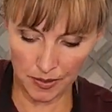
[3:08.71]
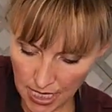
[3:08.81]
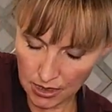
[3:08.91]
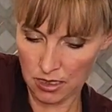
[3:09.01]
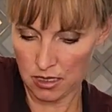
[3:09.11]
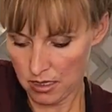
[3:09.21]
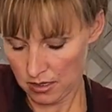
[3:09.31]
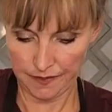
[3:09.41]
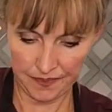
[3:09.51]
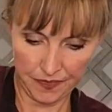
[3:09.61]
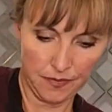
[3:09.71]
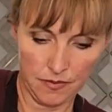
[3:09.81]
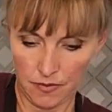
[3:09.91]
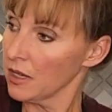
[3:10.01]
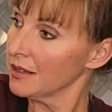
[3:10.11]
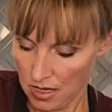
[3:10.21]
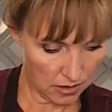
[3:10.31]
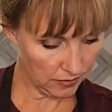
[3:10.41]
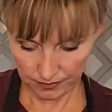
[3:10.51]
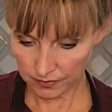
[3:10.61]
oatmeal buttermilk
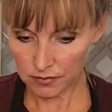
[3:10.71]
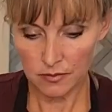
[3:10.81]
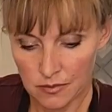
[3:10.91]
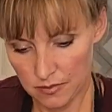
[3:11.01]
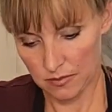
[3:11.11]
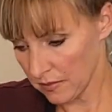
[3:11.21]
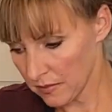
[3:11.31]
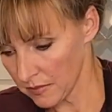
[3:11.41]
pancakes. And I have been making